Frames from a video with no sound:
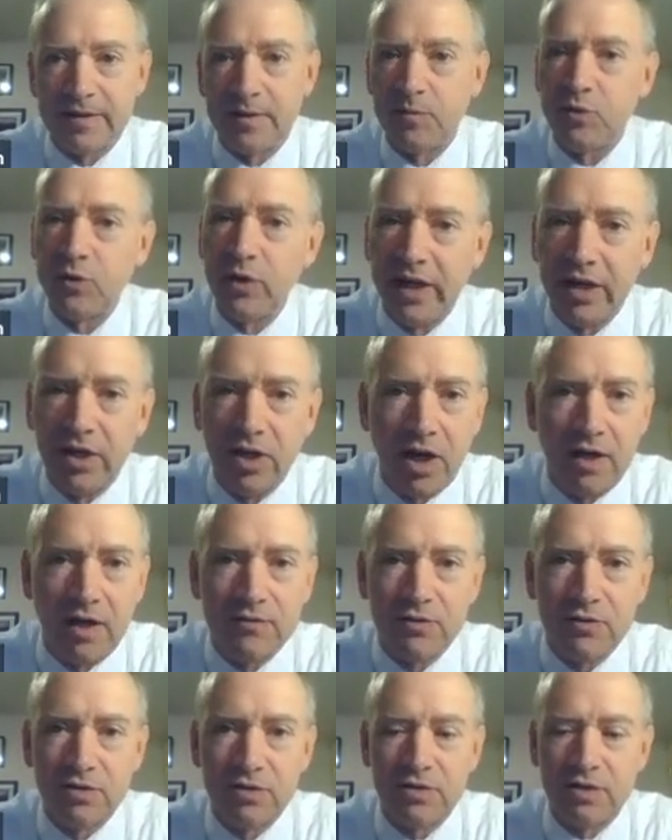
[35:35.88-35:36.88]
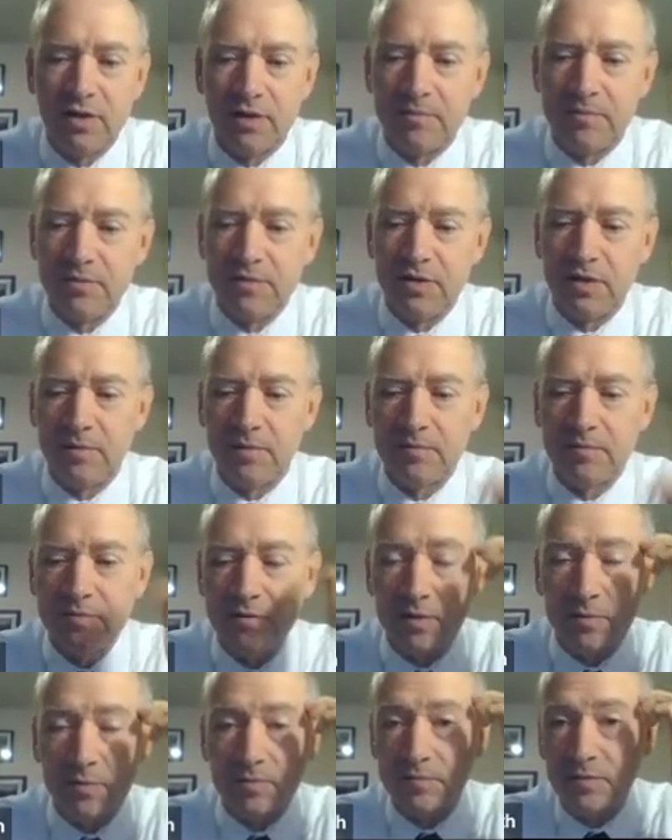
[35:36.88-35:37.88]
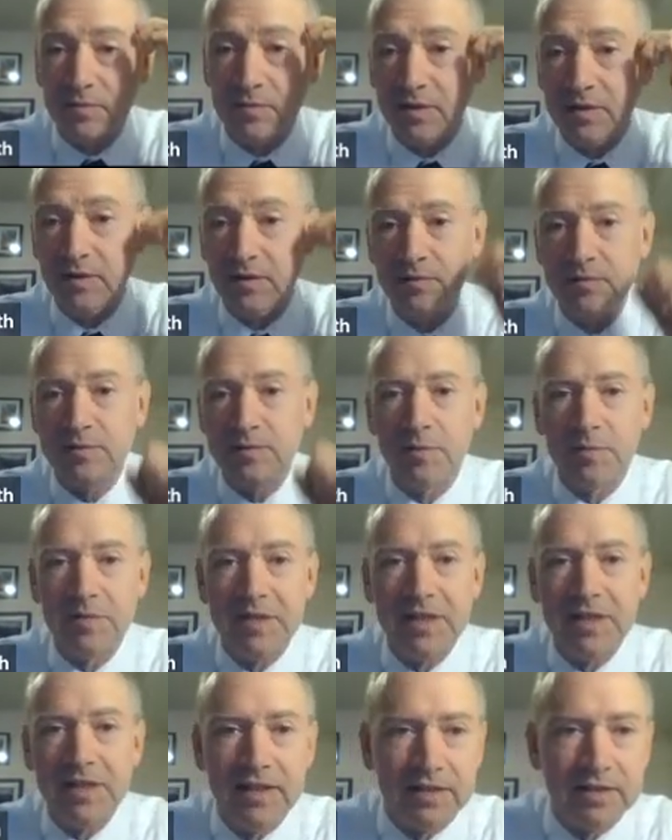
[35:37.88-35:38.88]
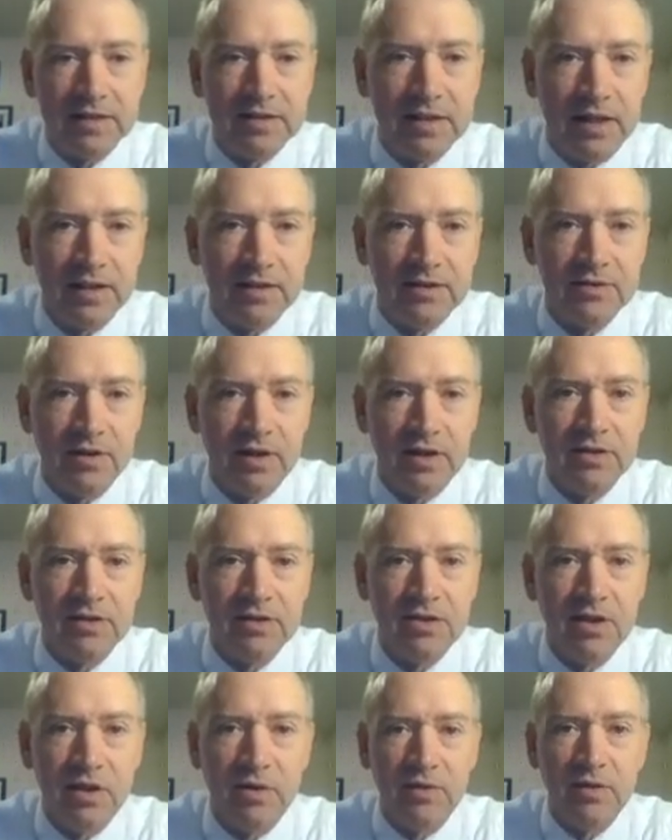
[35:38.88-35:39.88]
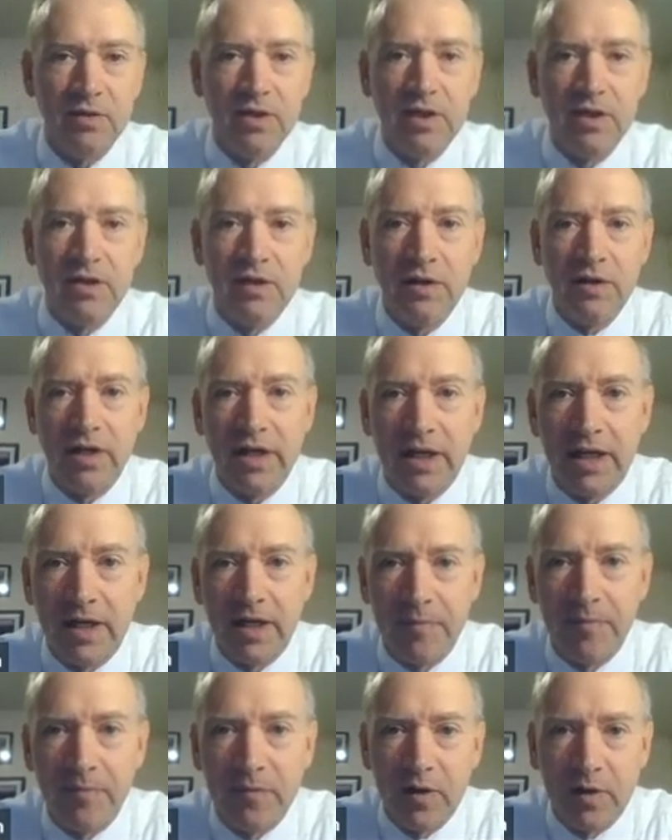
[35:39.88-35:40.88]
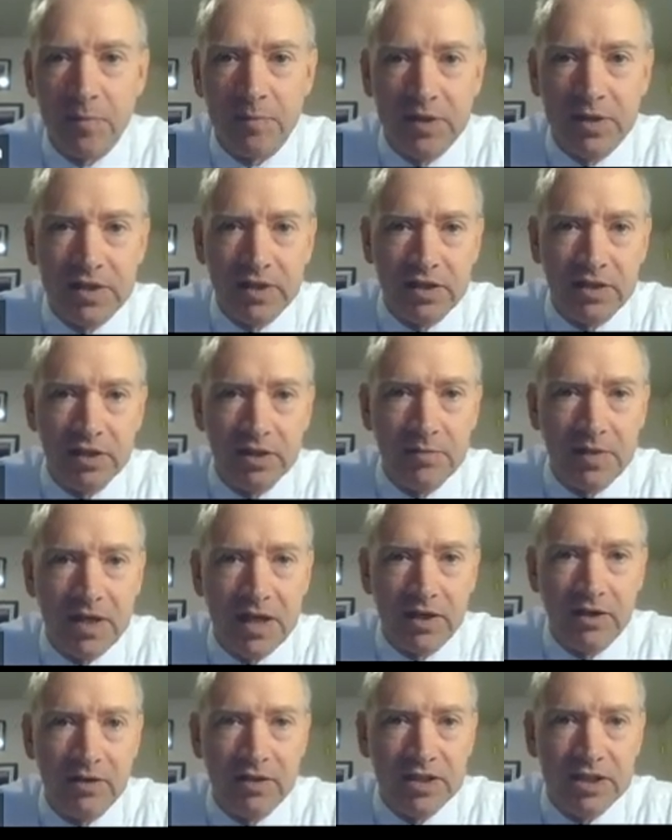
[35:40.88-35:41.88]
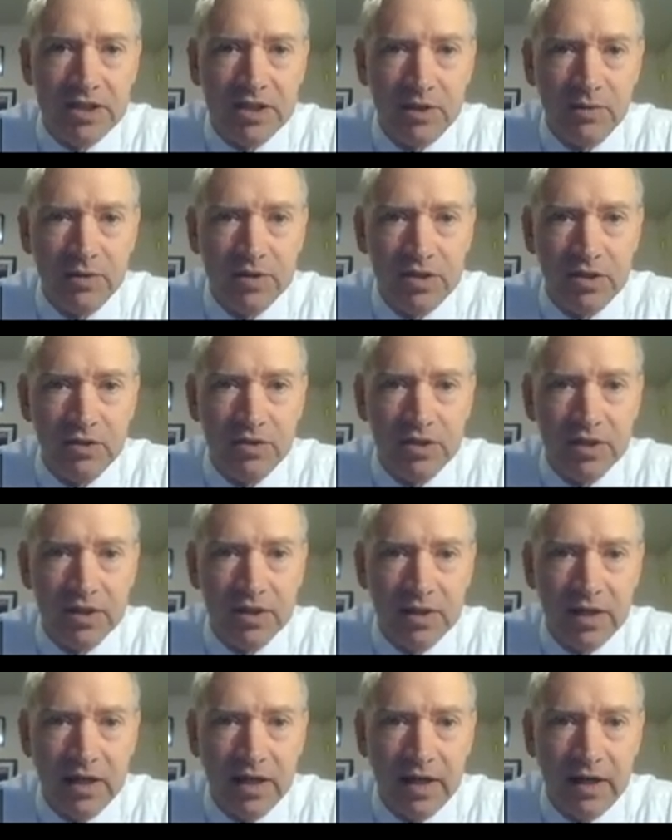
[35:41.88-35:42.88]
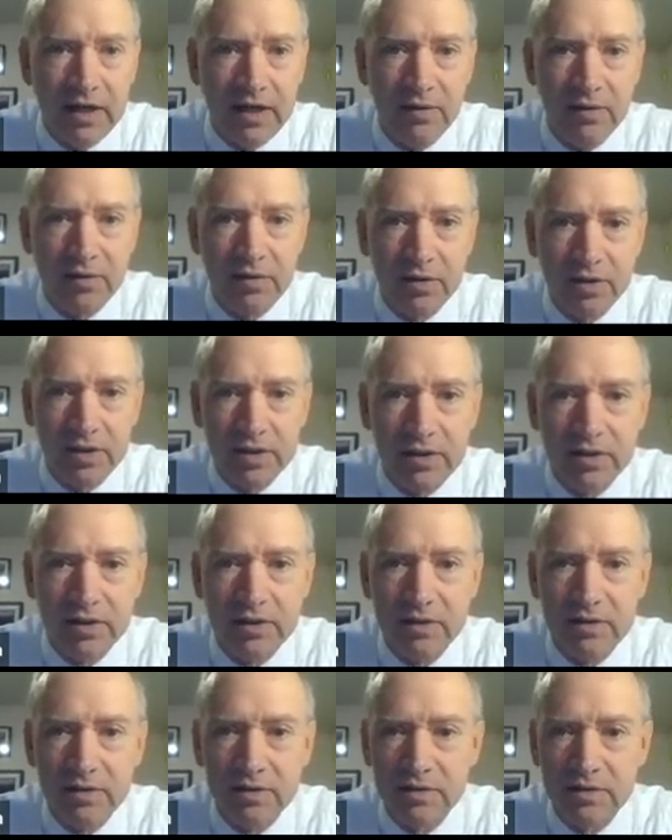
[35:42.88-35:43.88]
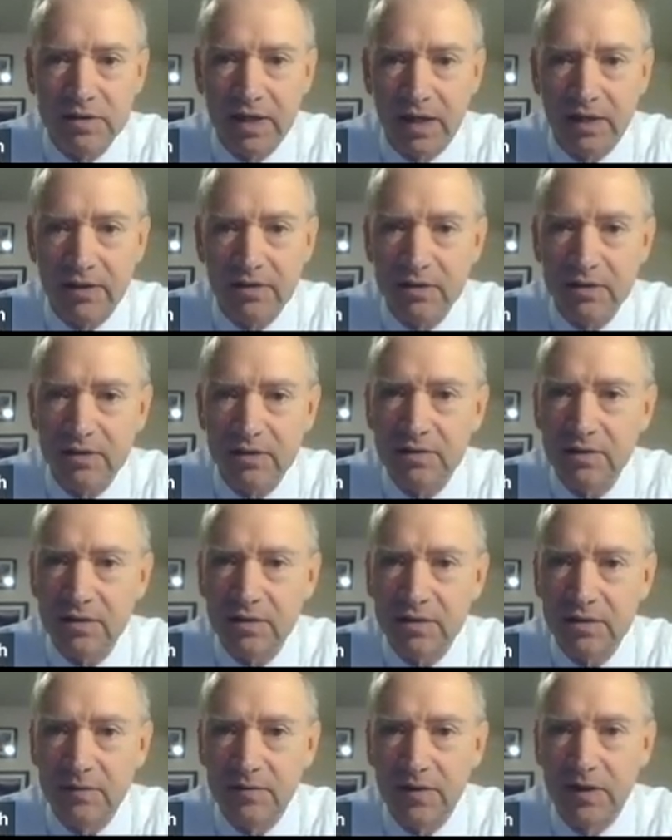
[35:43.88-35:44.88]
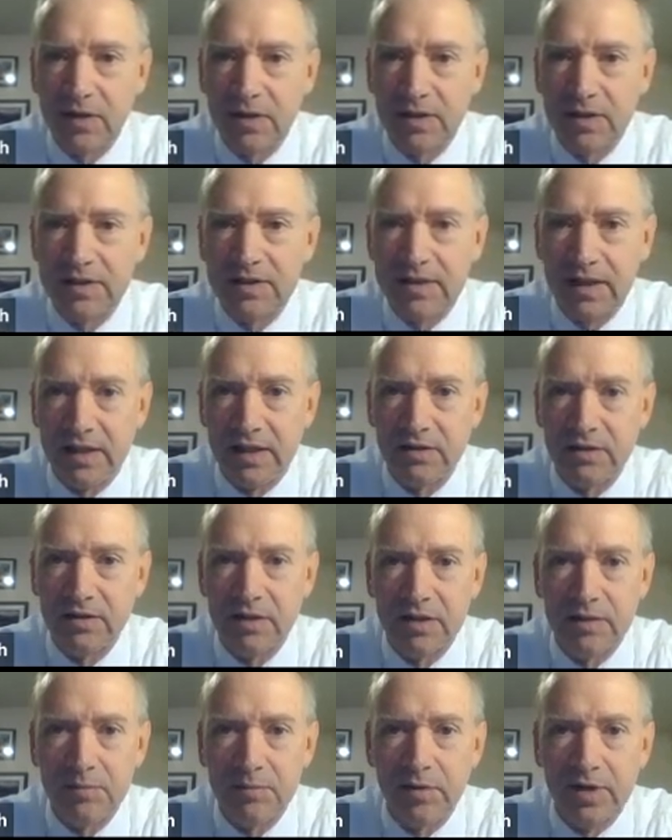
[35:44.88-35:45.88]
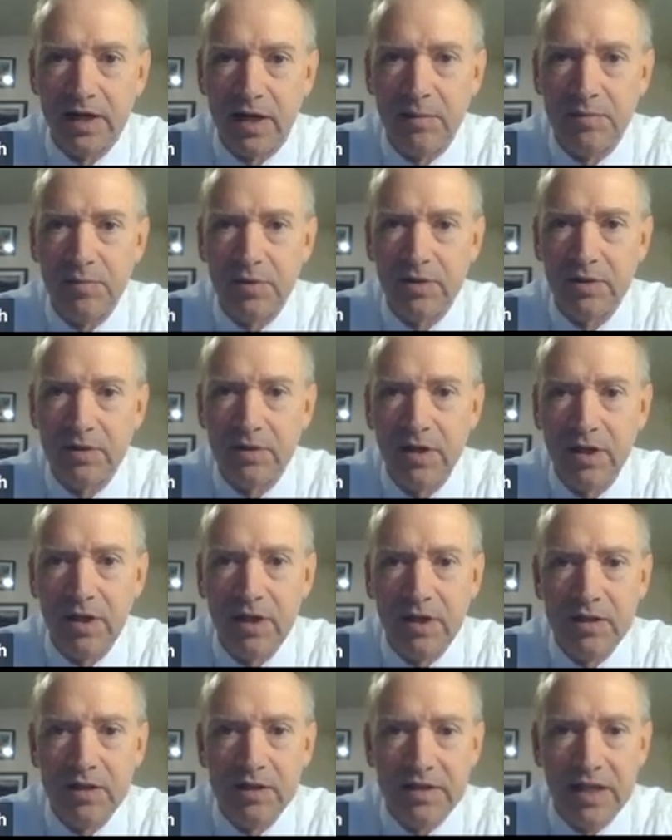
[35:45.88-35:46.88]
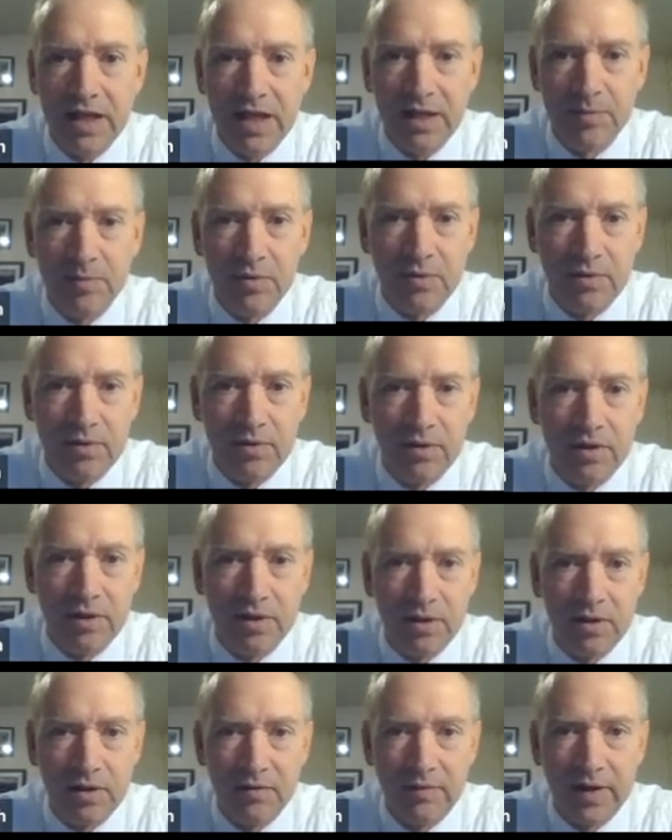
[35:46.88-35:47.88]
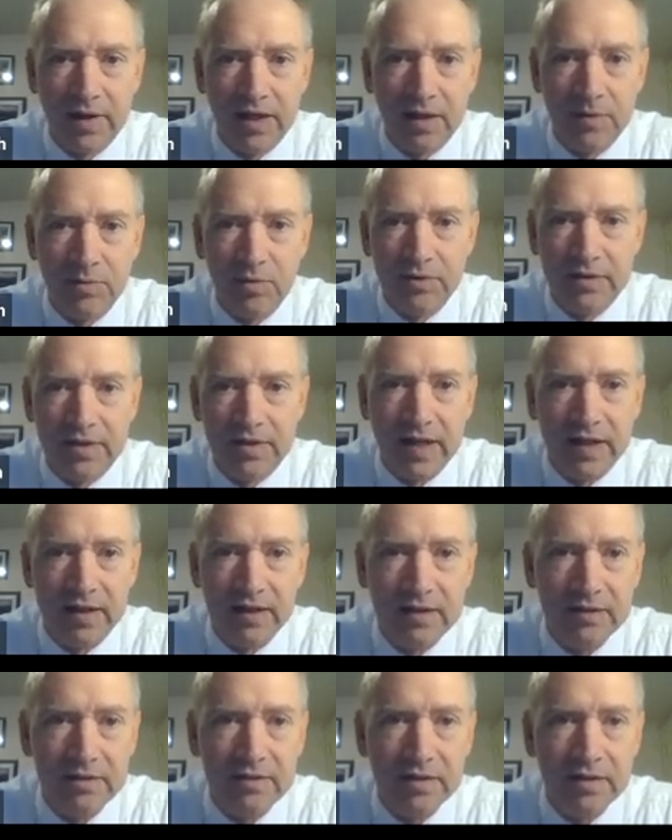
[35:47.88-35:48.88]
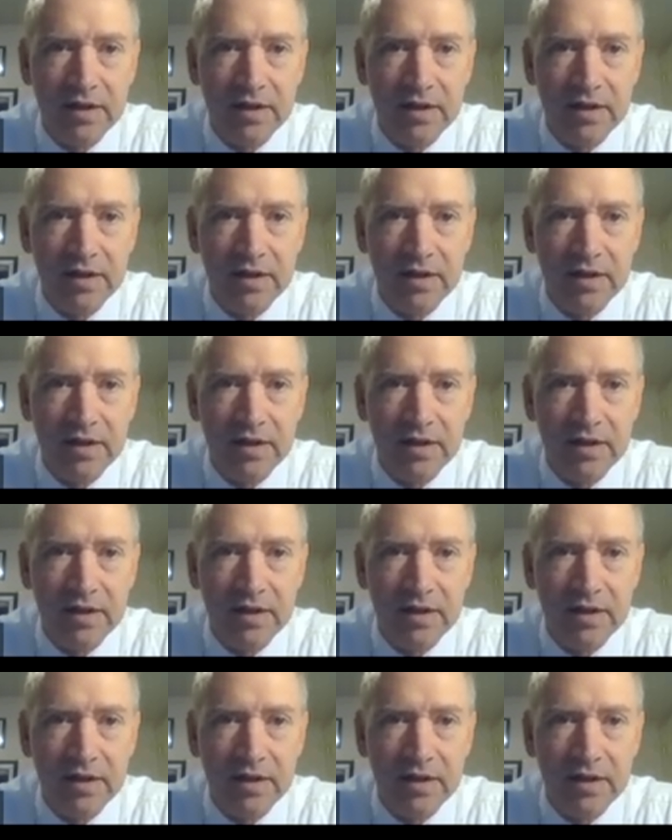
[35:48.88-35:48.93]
trade-offs or some key insights, right? So the particular model that she was using had 30 sectors. This is fairly standard input-output table available data.